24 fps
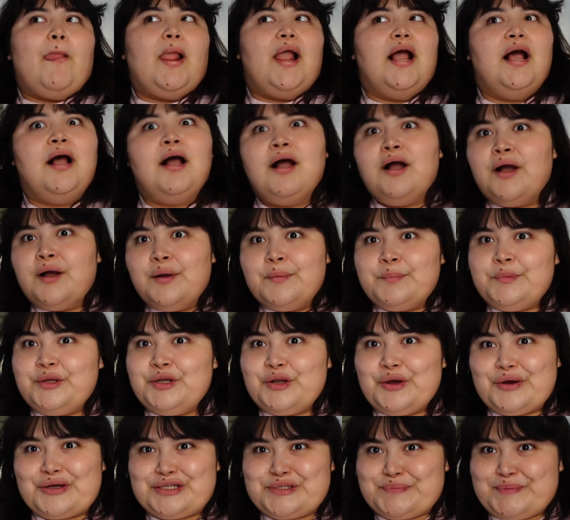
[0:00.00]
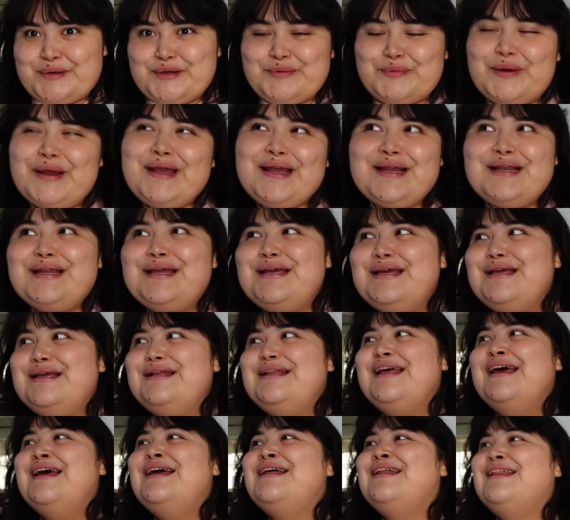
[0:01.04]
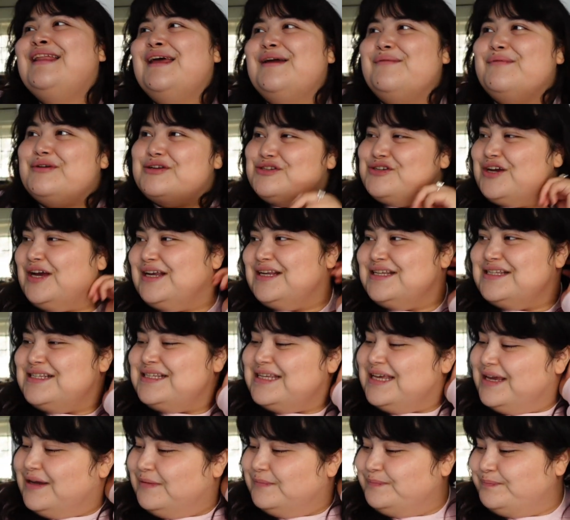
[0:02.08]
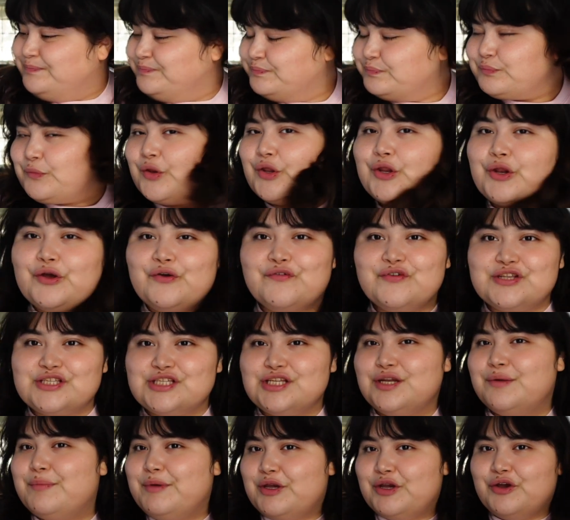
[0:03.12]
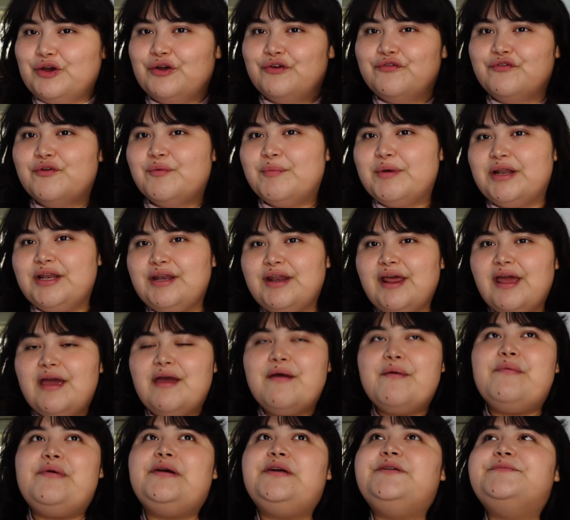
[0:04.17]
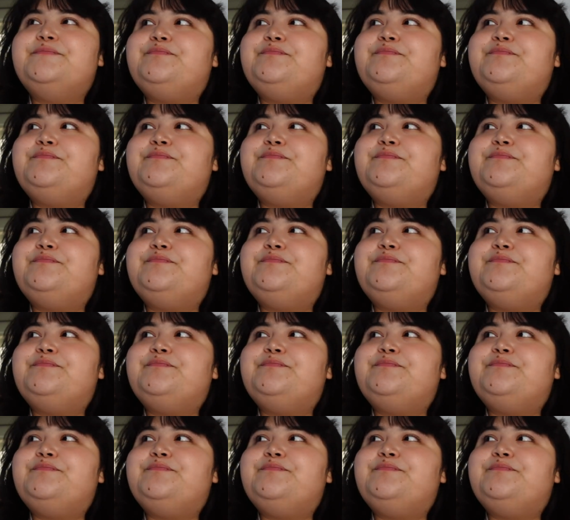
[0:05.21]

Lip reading: you know, it's been raining. Like we're trying to see, you know, if it's gonna be good for Monday.